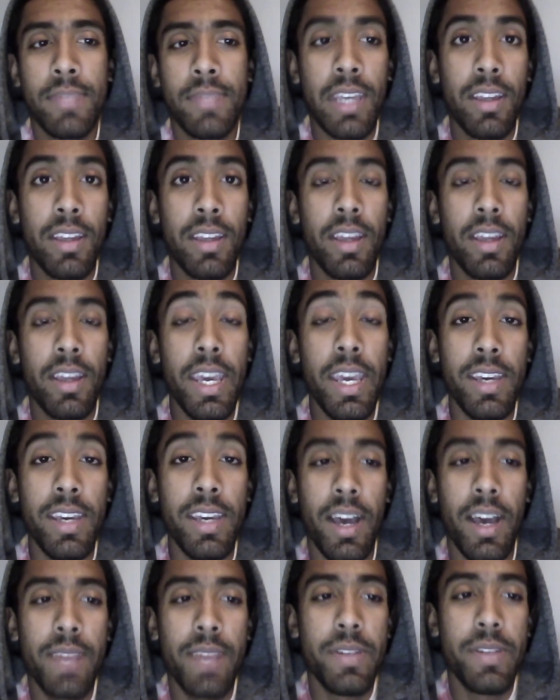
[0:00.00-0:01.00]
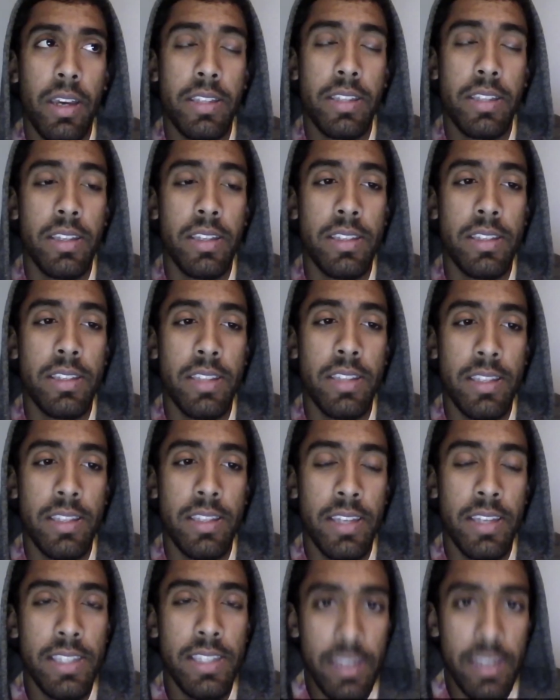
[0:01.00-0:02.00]
Hey, I'm Ishmael. It's
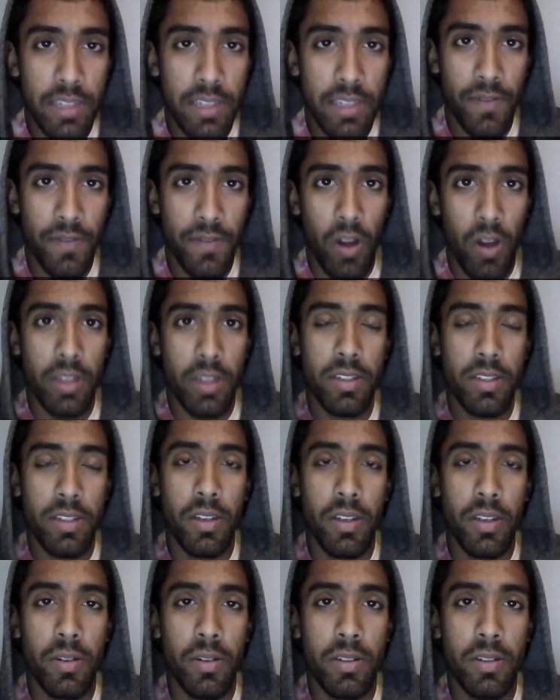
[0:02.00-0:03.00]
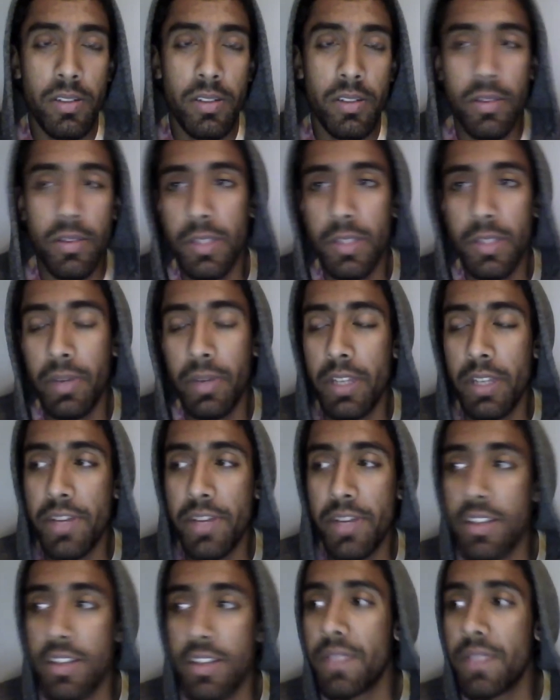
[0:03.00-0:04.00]
an easy thing to fall into to experience
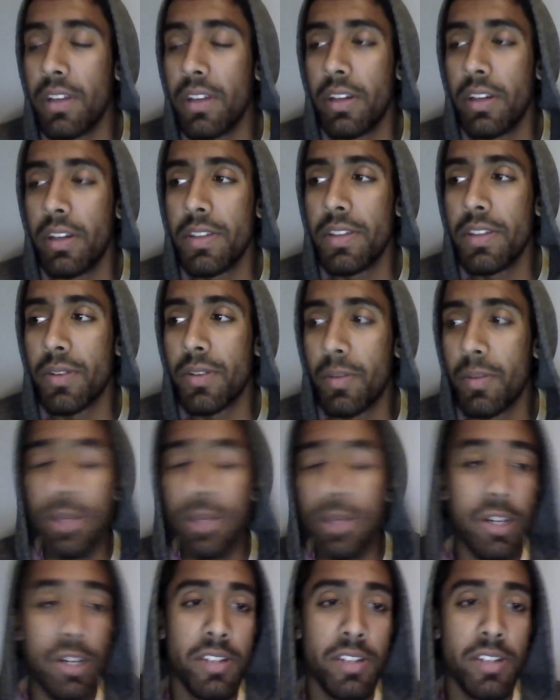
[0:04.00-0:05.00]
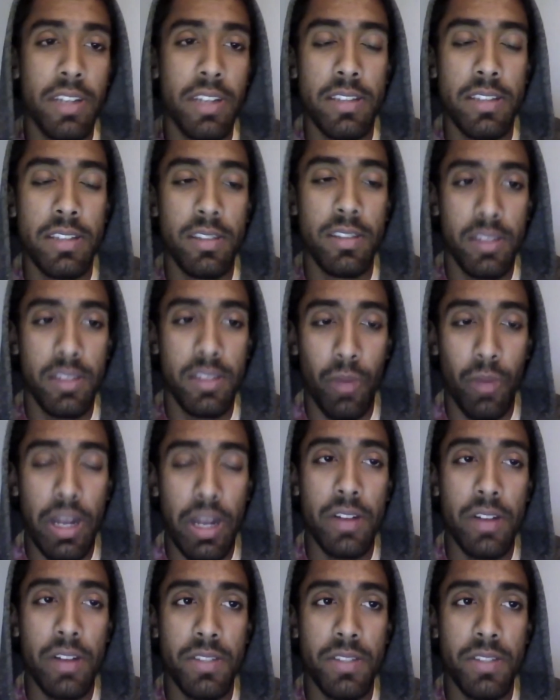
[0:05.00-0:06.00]
prejudice feelings or be prejudiced against someone
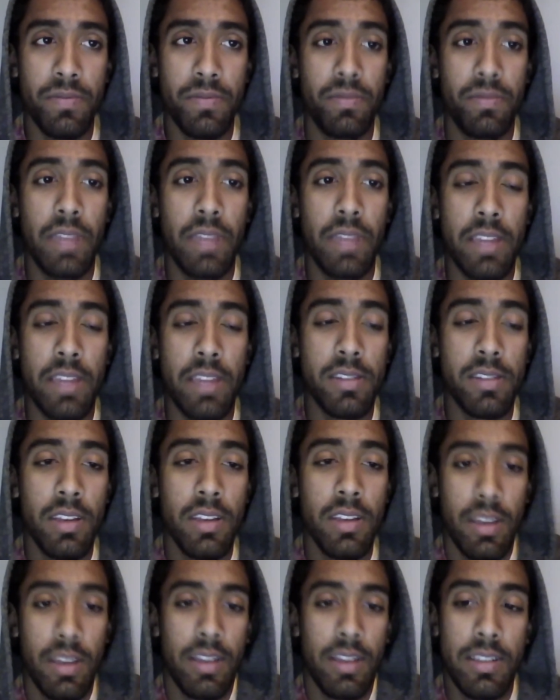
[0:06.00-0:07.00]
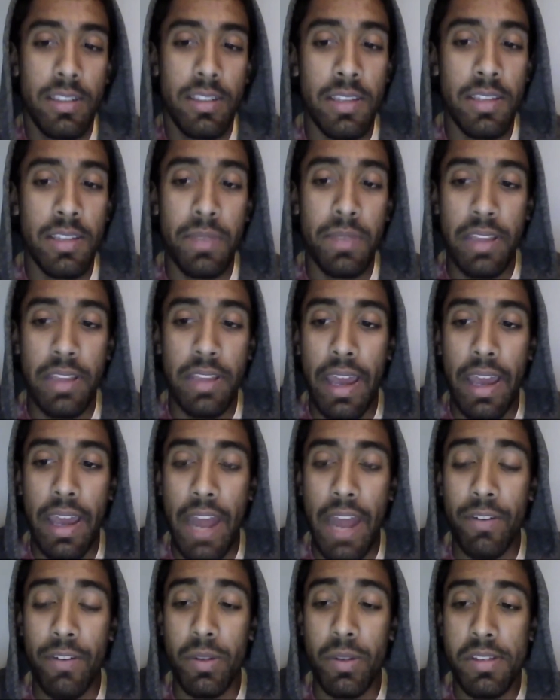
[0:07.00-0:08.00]
else. It's something that
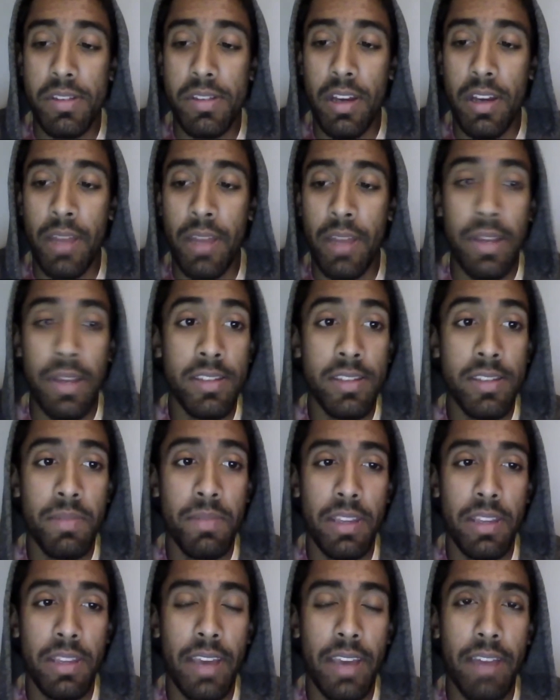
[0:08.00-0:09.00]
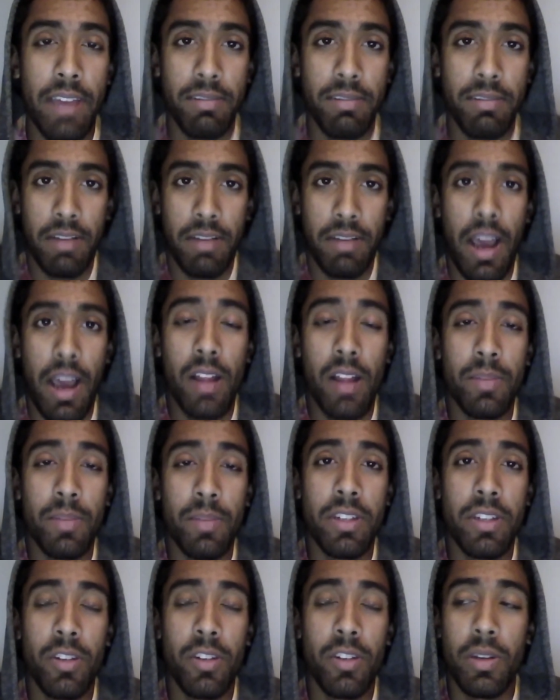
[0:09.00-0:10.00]
everyone's done. I mean, it's something that I'll
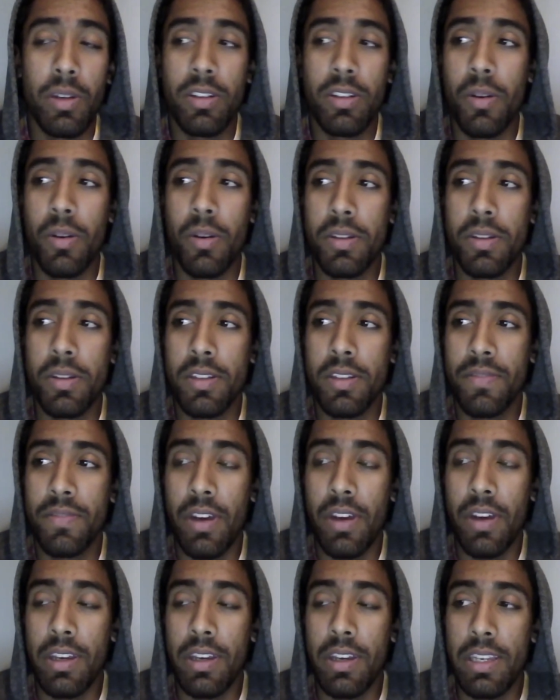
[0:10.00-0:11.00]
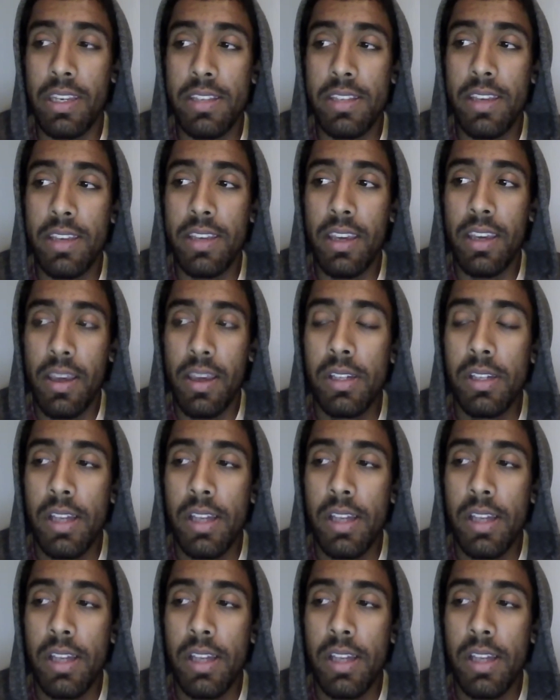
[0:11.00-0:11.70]
admit to doing too. It's very easy.